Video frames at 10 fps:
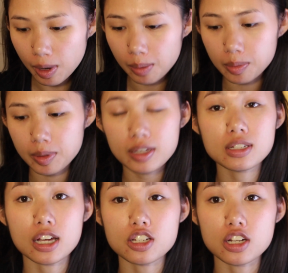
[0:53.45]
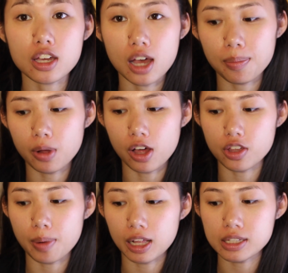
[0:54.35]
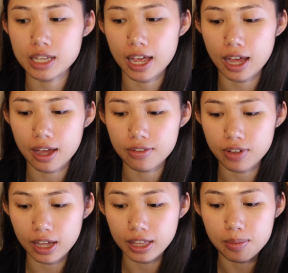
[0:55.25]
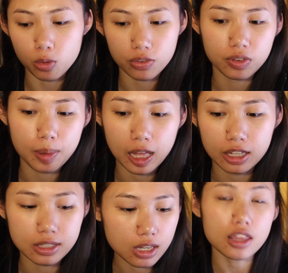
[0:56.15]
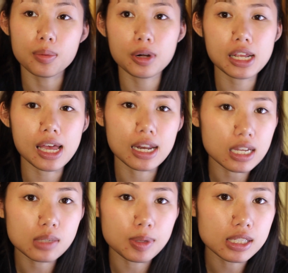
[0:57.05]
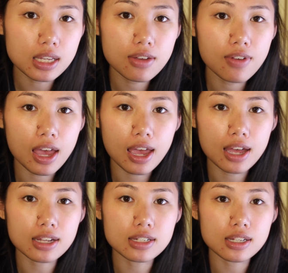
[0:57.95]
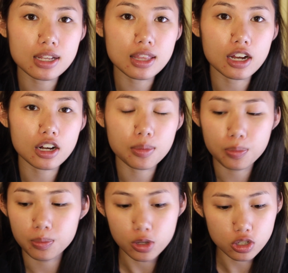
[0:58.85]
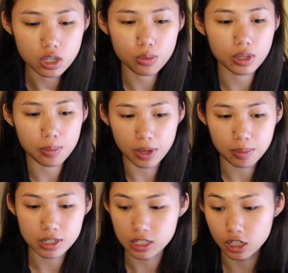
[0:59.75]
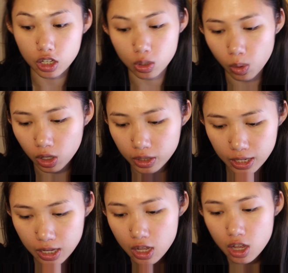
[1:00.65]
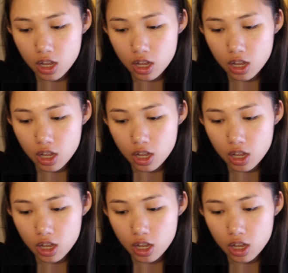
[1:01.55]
I'll probably touch in a couple other palettes I have. I like Morphe palettes. They're pretty inexpensive and they're usually really pigmented and good quality.